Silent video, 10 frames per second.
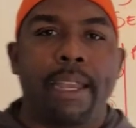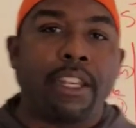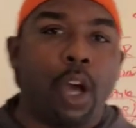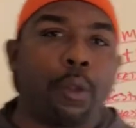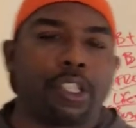
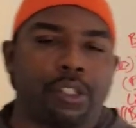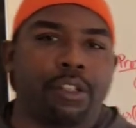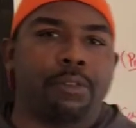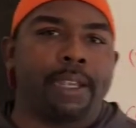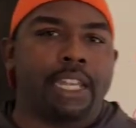know this
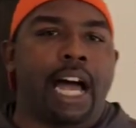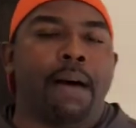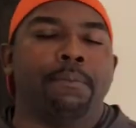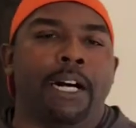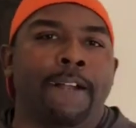or you may
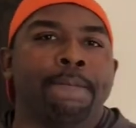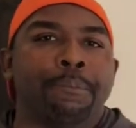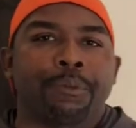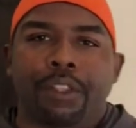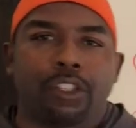not, but
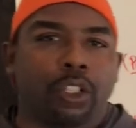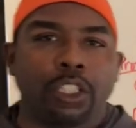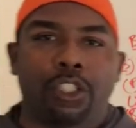there's only